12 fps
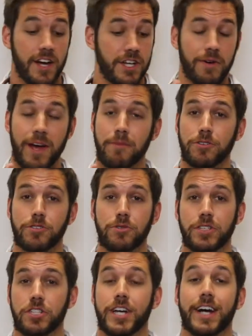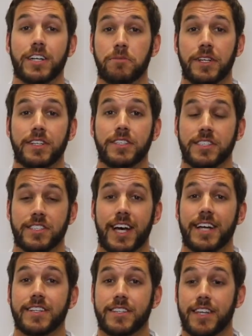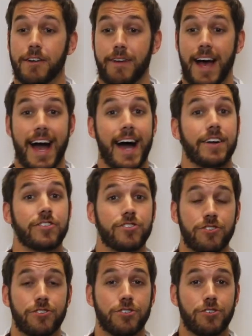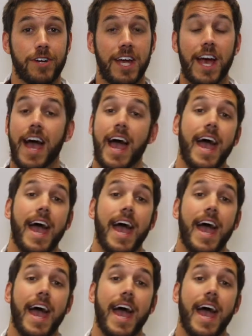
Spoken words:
You're able to inject them into sites that have had a surgery,